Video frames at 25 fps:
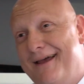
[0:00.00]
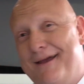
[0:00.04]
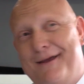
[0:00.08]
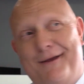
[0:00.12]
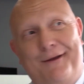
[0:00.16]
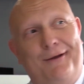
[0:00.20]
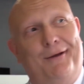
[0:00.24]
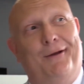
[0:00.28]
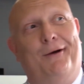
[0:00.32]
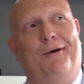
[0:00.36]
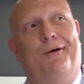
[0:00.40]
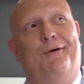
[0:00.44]

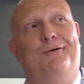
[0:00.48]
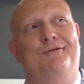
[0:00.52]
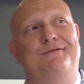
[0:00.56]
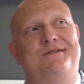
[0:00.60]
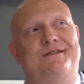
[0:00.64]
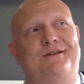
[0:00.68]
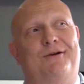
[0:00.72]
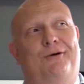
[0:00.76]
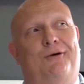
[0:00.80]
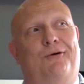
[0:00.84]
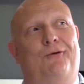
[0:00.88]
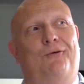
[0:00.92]

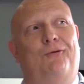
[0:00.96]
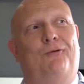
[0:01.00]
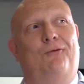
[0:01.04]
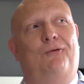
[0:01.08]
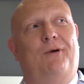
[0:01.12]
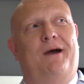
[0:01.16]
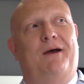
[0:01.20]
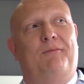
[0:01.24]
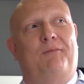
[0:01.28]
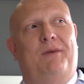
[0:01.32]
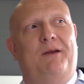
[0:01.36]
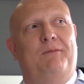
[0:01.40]

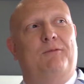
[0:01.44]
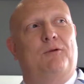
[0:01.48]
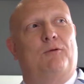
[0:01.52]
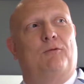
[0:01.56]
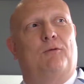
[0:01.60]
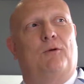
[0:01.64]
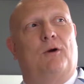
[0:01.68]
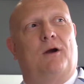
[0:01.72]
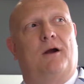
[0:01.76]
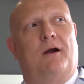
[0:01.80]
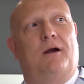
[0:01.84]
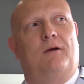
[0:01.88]
So people
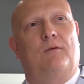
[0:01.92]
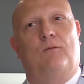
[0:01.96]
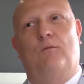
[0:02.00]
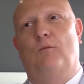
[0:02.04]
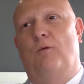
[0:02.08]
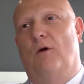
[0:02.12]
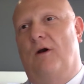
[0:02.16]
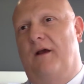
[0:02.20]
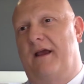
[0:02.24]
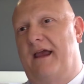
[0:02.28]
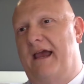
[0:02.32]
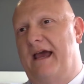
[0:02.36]

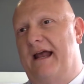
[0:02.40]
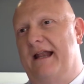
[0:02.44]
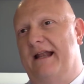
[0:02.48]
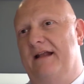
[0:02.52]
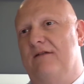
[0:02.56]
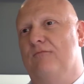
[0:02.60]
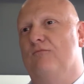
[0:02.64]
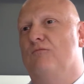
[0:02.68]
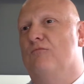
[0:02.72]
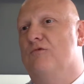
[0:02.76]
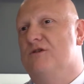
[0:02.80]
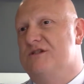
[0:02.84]
were
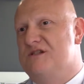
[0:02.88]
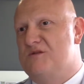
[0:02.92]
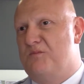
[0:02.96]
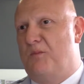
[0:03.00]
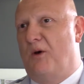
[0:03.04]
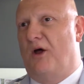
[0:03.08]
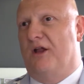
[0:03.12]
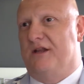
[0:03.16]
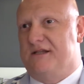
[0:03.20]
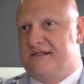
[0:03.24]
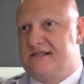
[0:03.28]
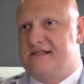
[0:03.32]
getting
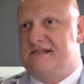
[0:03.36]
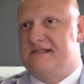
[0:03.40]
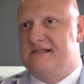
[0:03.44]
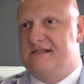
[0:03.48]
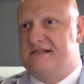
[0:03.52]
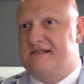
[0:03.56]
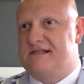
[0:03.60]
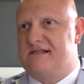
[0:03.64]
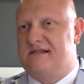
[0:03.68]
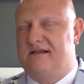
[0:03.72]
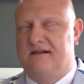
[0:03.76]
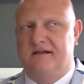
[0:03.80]

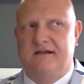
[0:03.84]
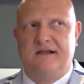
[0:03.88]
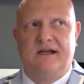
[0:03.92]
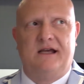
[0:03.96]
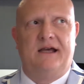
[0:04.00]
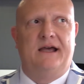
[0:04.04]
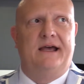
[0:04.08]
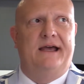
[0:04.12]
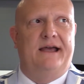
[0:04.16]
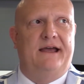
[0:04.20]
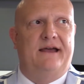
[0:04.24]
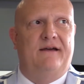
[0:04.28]
responses
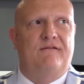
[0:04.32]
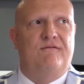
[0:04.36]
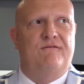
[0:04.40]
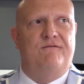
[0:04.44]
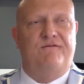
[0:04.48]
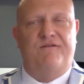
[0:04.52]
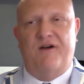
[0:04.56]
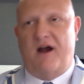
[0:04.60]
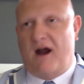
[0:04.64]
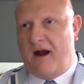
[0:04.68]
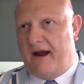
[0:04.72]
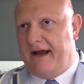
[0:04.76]

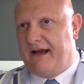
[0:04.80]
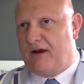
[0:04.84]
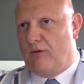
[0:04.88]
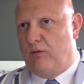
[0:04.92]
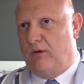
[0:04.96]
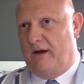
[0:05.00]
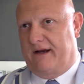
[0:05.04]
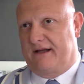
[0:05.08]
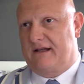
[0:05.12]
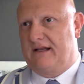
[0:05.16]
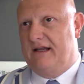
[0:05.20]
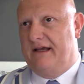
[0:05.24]
very
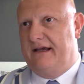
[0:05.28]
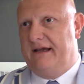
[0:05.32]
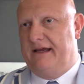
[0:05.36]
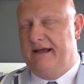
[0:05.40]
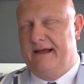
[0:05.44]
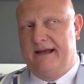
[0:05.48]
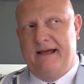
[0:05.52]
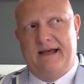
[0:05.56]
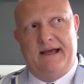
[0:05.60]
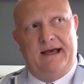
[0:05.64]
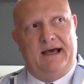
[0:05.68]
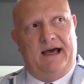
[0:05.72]
quickly,
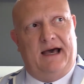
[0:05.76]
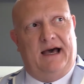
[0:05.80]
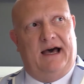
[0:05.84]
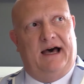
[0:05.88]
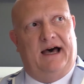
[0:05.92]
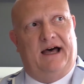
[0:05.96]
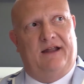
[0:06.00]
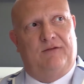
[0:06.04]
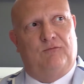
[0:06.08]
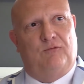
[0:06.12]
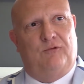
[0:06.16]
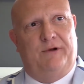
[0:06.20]

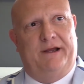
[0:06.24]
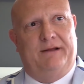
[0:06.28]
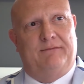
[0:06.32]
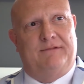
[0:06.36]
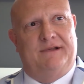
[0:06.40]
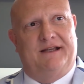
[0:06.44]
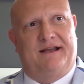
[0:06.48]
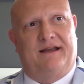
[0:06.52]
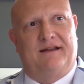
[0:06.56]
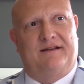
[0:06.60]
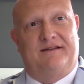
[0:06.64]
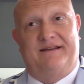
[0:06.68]
and were able
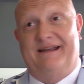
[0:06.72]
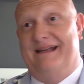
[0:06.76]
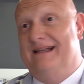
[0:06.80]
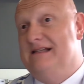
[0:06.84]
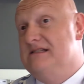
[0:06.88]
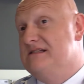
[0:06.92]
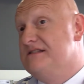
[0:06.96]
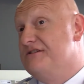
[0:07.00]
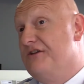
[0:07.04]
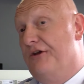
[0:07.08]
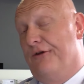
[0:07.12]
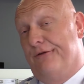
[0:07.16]
to get
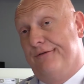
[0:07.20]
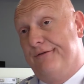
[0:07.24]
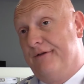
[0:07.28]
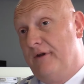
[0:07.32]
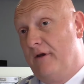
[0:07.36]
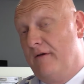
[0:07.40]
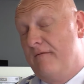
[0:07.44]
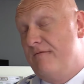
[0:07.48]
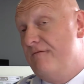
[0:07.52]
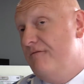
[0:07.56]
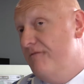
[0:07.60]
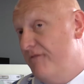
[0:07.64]
deals done
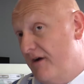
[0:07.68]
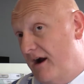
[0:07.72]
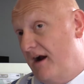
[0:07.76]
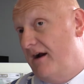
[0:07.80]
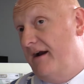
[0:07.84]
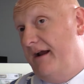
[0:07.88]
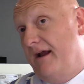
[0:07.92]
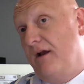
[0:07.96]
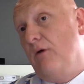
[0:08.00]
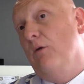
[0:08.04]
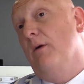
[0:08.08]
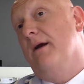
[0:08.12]

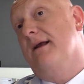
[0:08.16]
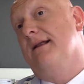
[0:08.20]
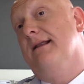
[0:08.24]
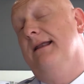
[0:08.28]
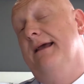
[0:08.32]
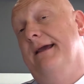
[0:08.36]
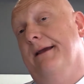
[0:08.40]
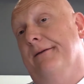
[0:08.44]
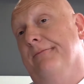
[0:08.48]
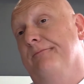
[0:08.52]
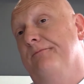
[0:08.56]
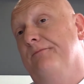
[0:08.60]
very
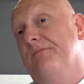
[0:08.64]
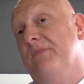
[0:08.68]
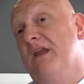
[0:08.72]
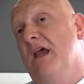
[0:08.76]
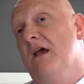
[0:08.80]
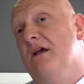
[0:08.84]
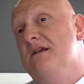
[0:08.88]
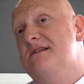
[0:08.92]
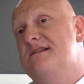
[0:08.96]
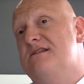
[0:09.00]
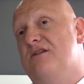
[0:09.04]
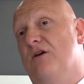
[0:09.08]
quickly.
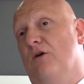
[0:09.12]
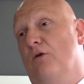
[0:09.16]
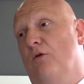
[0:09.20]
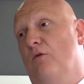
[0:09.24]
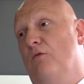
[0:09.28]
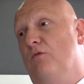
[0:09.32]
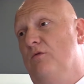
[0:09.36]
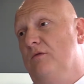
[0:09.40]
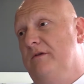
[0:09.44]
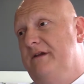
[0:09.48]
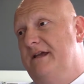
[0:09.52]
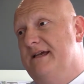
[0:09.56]

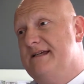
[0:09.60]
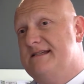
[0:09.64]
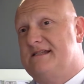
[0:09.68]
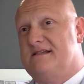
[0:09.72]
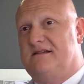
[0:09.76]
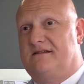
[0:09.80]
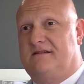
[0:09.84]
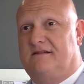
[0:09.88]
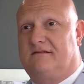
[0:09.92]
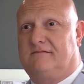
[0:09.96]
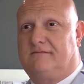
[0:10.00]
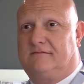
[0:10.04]
So
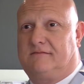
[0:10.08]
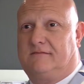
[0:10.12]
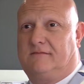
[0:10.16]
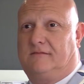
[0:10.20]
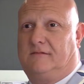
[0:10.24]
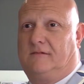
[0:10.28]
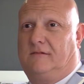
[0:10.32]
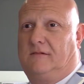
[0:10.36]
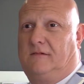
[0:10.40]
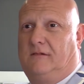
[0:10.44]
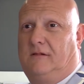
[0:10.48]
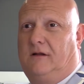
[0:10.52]
yes,
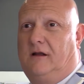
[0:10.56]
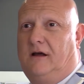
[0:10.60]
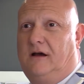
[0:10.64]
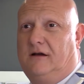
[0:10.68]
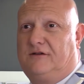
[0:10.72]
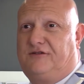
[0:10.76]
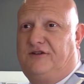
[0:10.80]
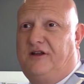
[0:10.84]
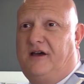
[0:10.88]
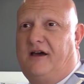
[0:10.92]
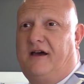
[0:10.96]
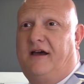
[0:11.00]

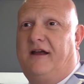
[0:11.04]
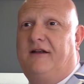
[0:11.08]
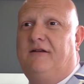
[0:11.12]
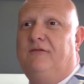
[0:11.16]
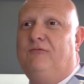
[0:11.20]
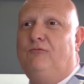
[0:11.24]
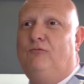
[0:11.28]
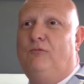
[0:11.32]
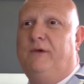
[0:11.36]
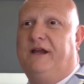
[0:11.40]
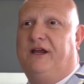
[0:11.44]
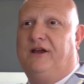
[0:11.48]
lockdown,
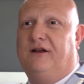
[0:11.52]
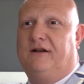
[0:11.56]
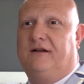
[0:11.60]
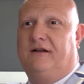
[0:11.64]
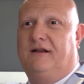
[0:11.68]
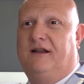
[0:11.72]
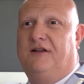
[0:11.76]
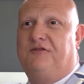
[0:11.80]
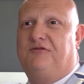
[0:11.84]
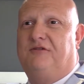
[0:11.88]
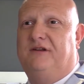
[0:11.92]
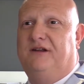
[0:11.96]
we
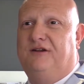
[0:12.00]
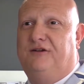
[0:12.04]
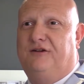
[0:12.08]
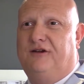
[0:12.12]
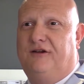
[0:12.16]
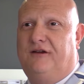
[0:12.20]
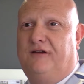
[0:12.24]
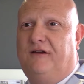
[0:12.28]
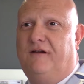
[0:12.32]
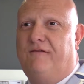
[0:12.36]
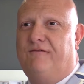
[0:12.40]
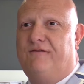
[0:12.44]
couldn't literally
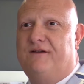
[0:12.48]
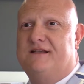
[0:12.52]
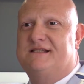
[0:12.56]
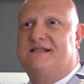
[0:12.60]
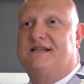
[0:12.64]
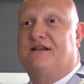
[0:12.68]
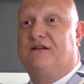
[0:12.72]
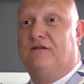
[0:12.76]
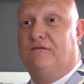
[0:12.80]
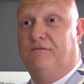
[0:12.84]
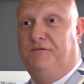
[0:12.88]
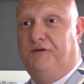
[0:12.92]
do
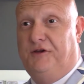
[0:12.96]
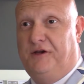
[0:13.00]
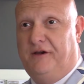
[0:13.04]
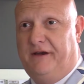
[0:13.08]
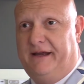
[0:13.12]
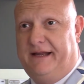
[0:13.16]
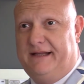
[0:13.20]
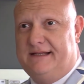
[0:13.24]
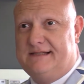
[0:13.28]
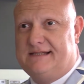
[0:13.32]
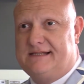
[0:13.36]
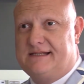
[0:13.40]
physical
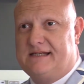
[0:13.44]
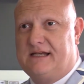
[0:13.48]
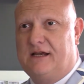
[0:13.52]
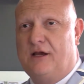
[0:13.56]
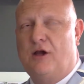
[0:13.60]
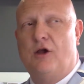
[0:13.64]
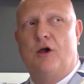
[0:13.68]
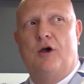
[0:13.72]
viewings,